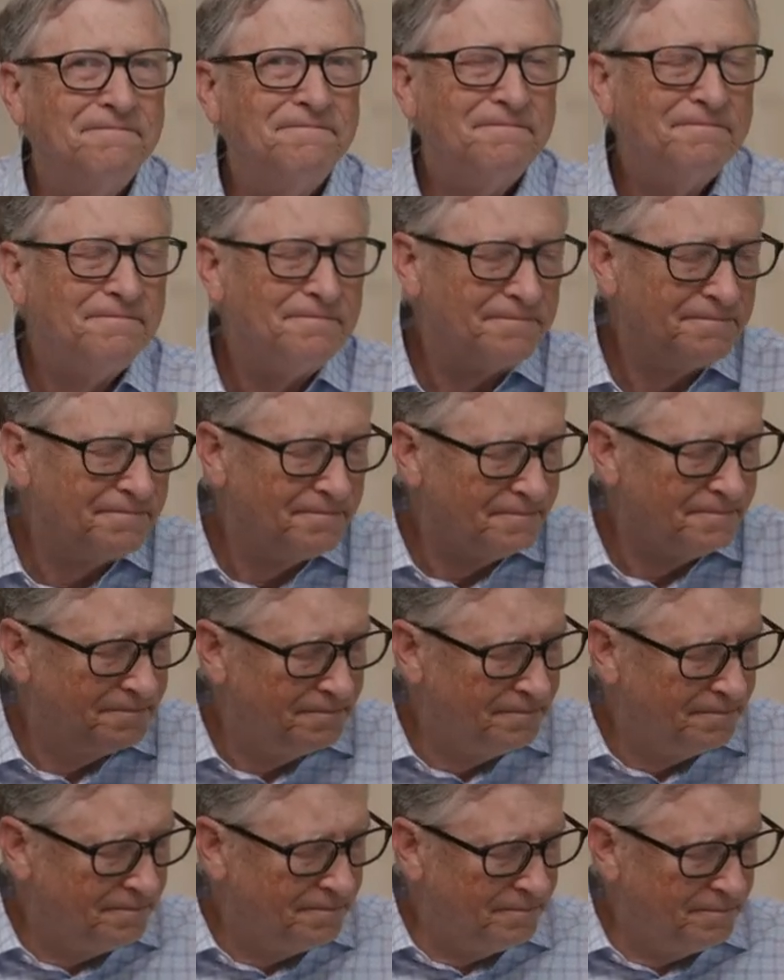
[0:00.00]

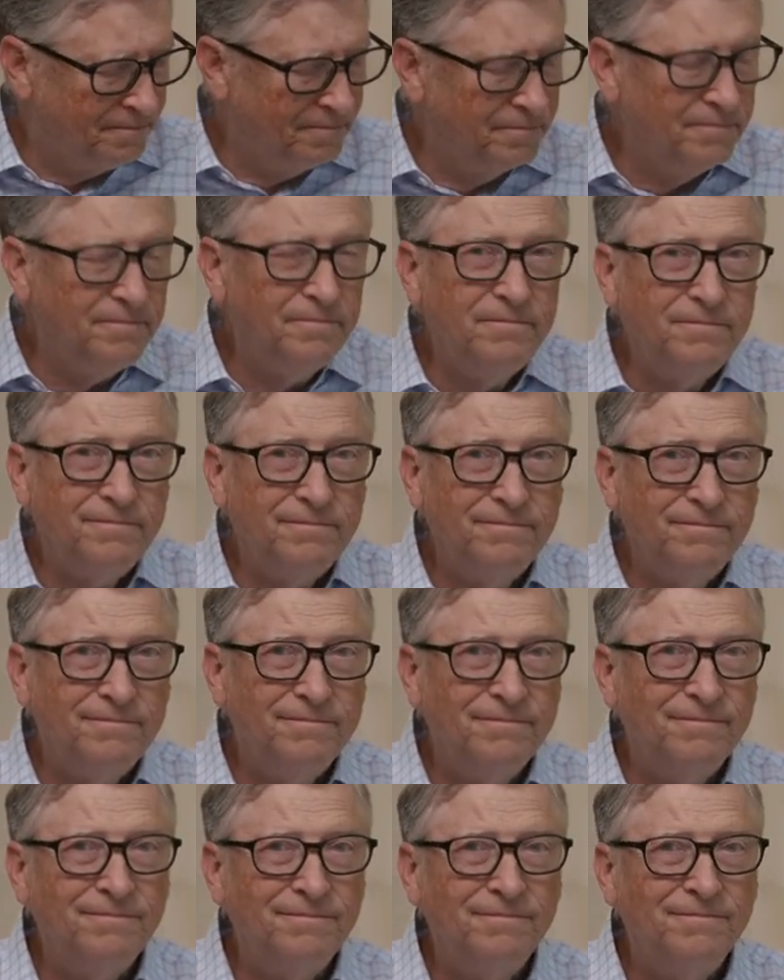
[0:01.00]

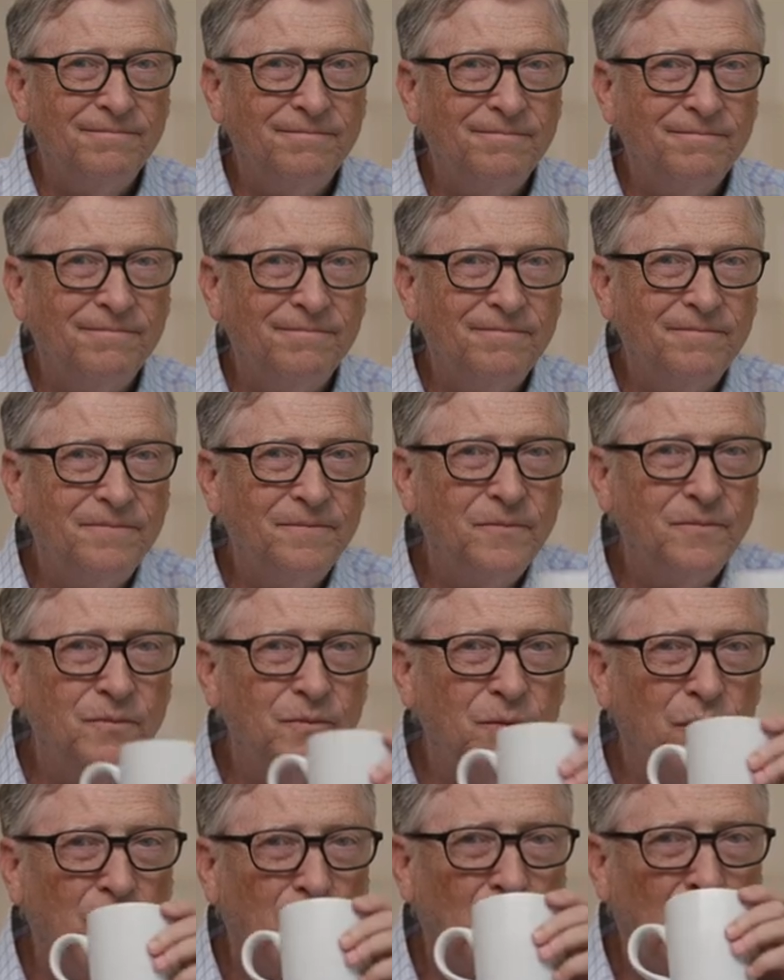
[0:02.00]

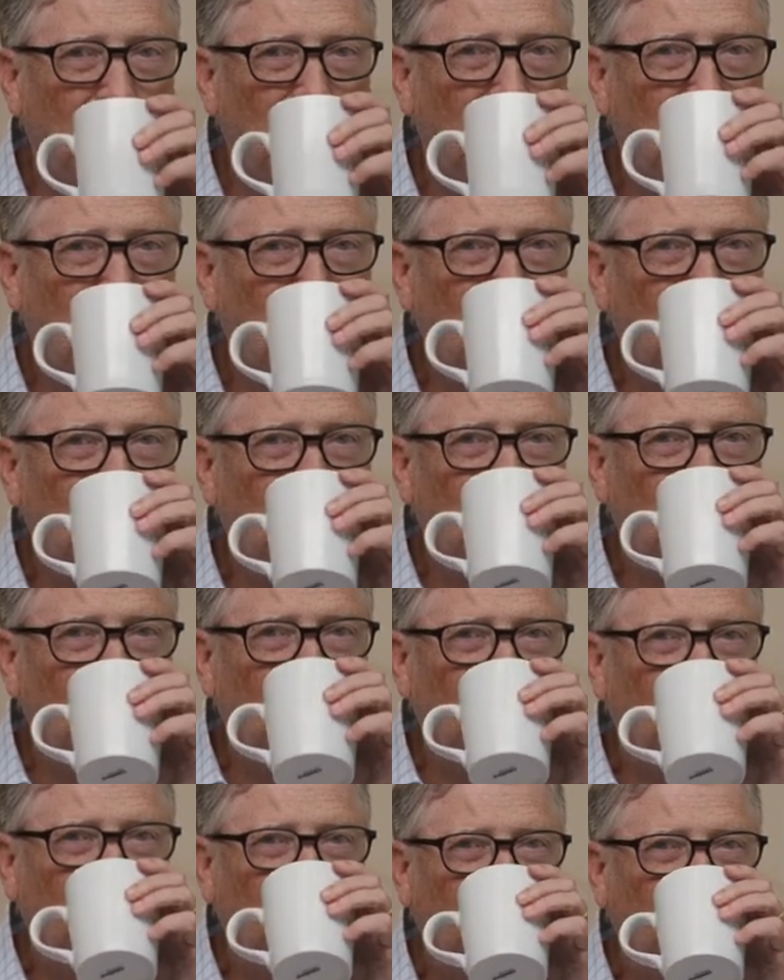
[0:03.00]

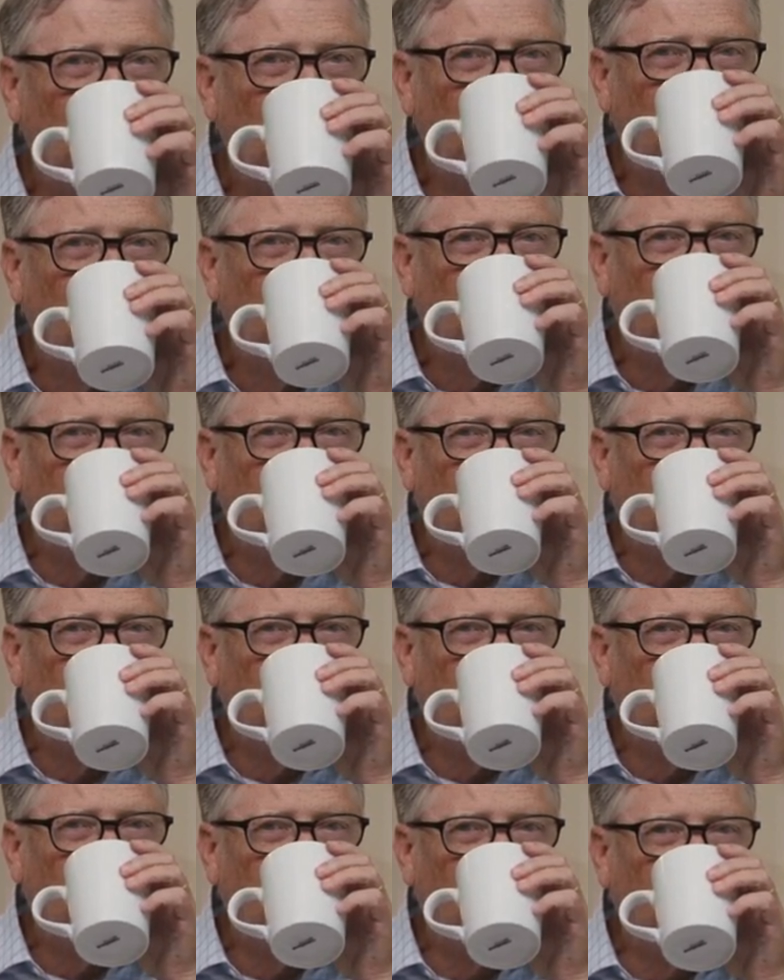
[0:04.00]

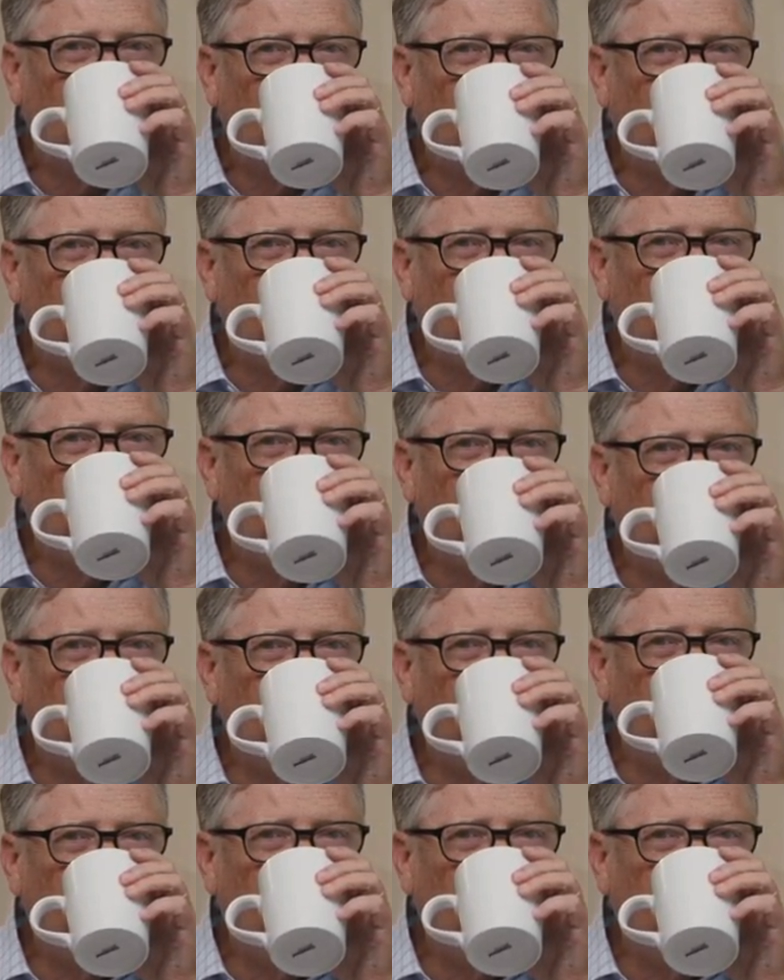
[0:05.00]

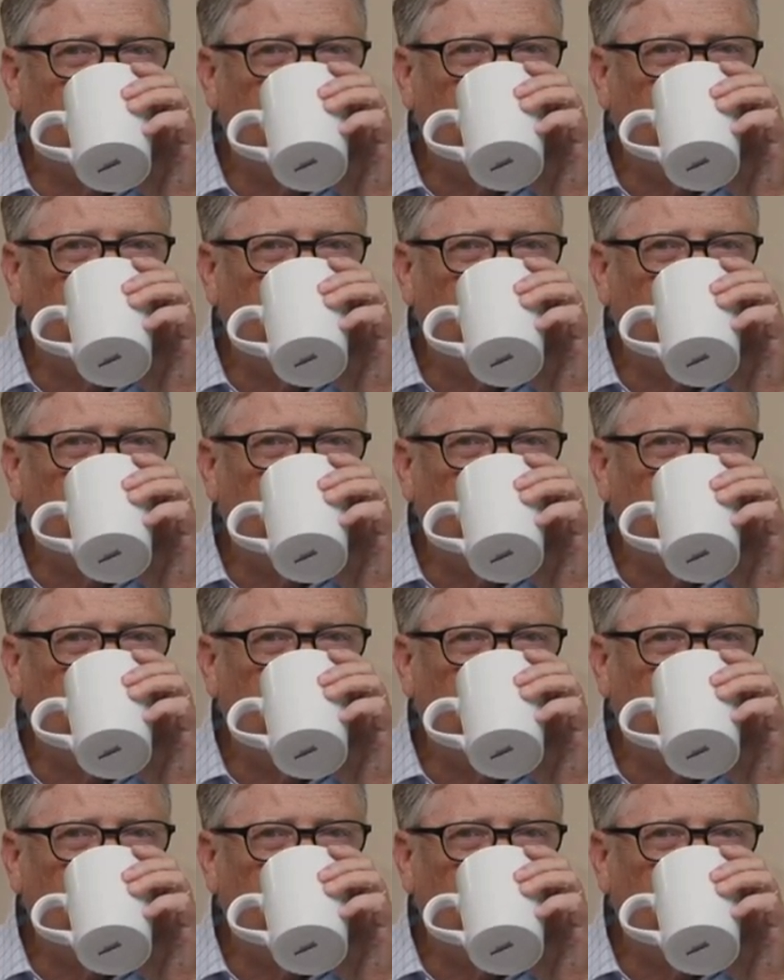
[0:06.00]
(not speaking)